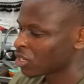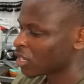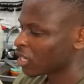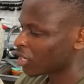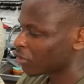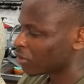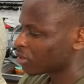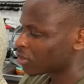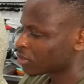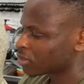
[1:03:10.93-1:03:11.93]

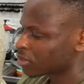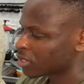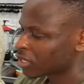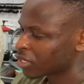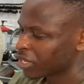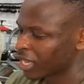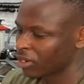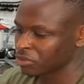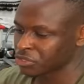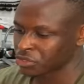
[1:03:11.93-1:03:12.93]
Carol, hello
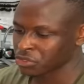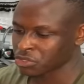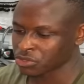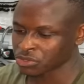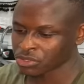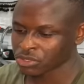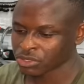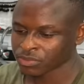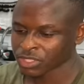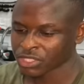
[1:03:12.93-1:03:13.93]
to you too.
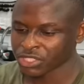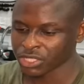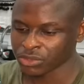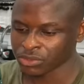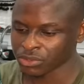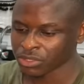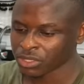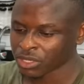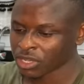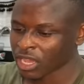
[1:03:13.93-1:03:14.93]
Shiku,
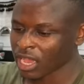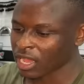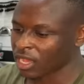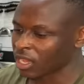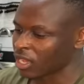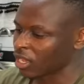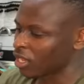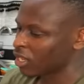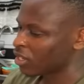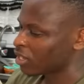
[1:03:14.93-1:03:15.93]
ha
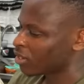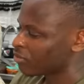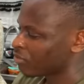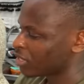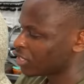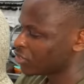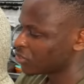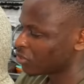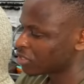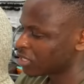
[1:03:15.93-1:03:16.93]
ha. Funny
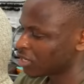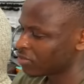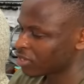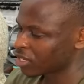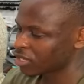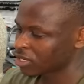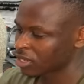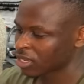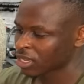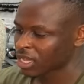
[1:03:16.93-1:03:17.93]
Joke, Sylvia,
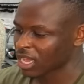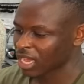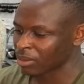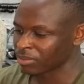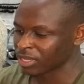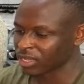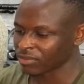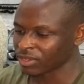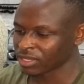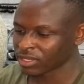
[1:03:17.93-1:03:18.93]
I'm
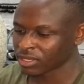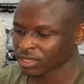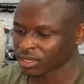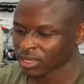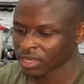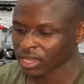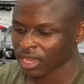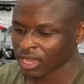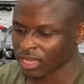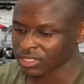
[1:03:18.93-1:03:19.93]
11.
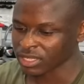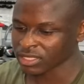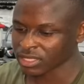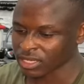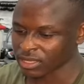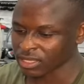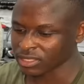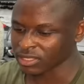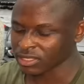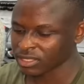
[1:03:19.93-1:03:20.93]
I just turned
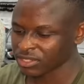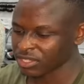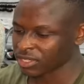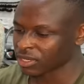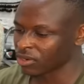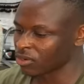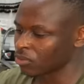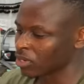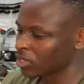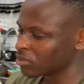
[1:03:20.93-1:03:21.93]
this year. Oh,
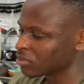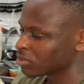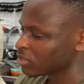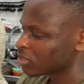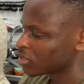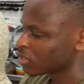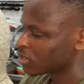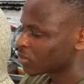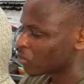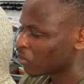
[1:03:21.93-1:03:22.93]
wow.
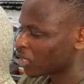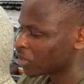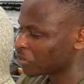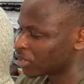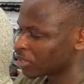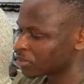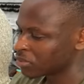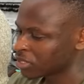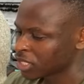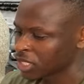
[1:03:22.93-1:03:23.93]
Wow, wow.
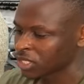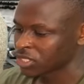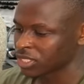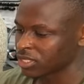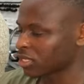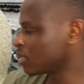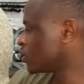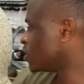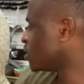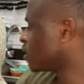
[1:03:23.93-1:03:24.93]
She's, uh,
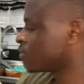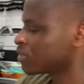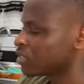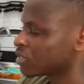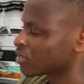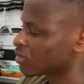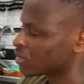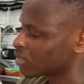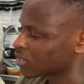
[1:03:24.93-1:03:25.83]
she's 11 years old.